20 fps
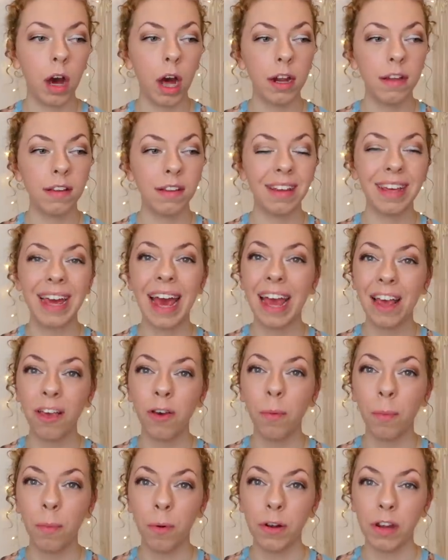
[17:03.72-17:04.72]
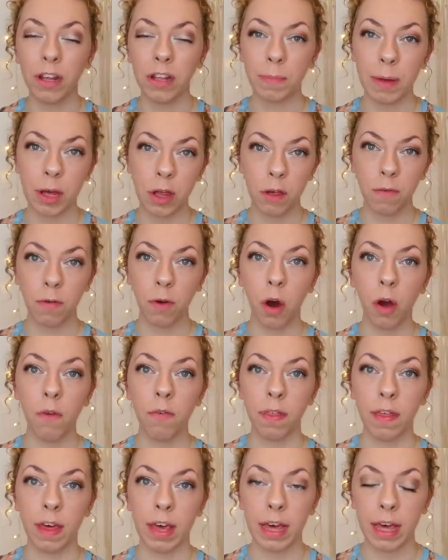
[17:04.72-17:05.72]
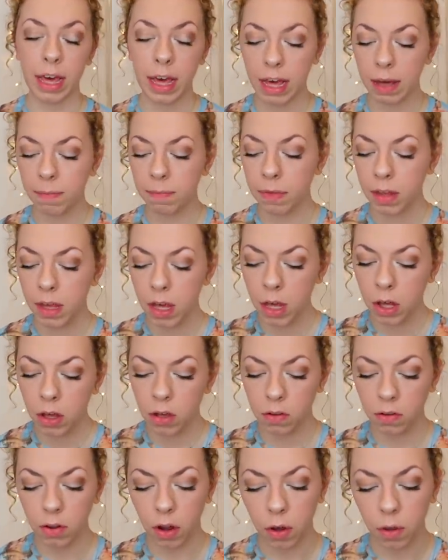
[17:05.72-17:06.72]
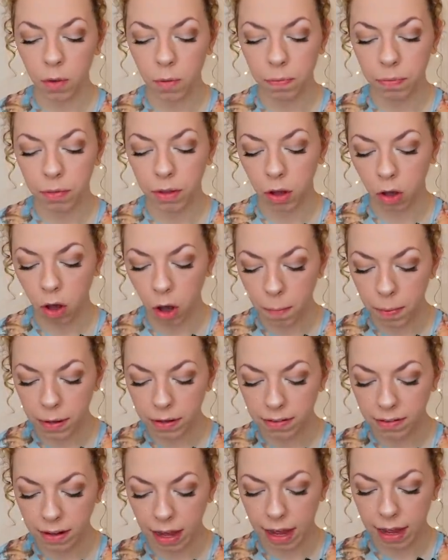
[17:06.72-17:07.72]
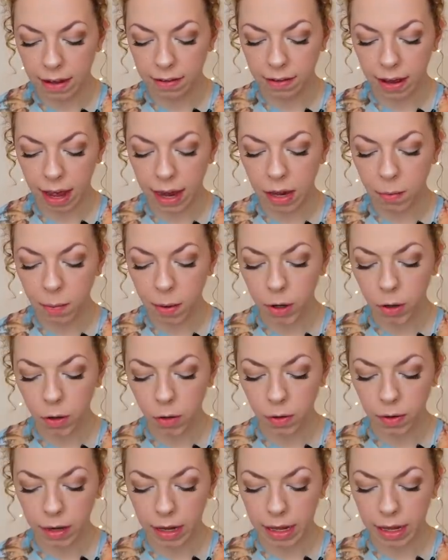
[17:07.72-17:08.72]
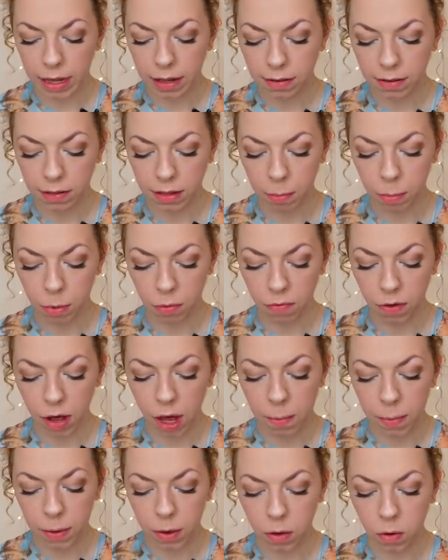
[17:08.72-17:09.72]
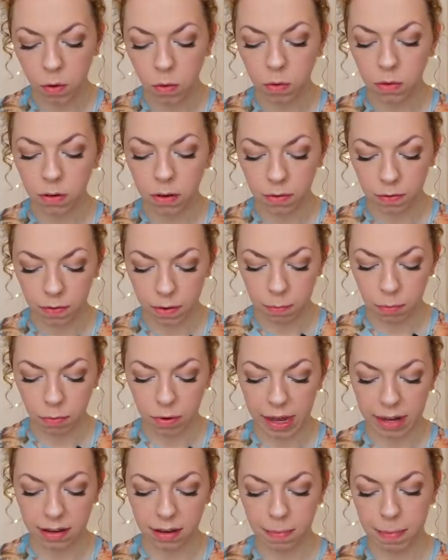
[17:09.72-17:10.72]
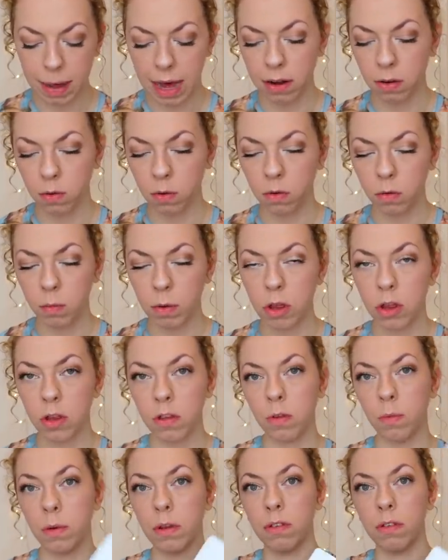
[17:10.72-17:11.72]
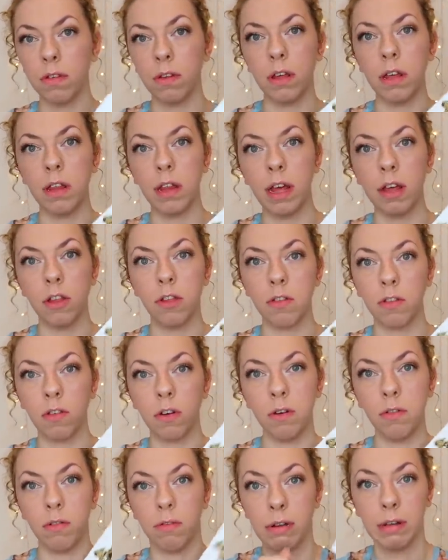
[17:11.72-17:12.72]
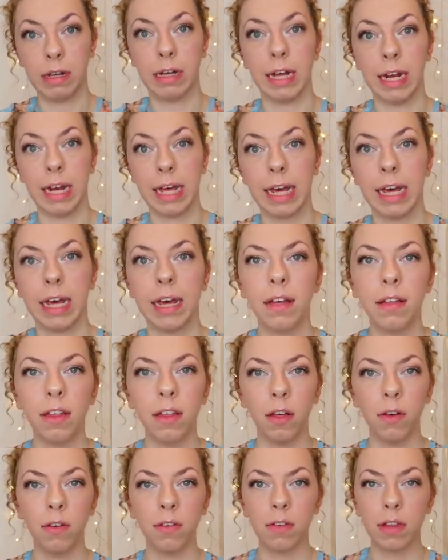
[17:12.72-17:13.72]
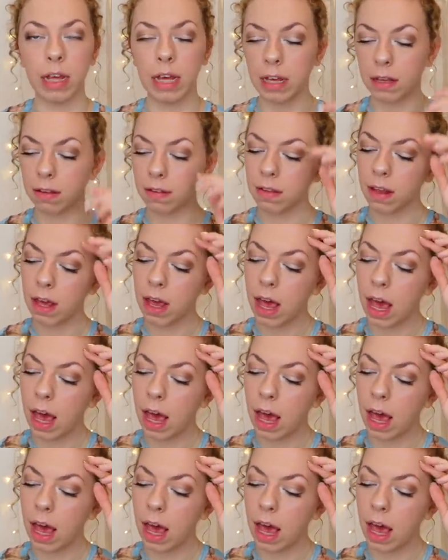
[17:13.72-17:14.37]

kind of get in your body, especially if you're overthinking. So Copper says anyone who needs the proverbial defibrillator paddles, which is the ones that they just go clear those things,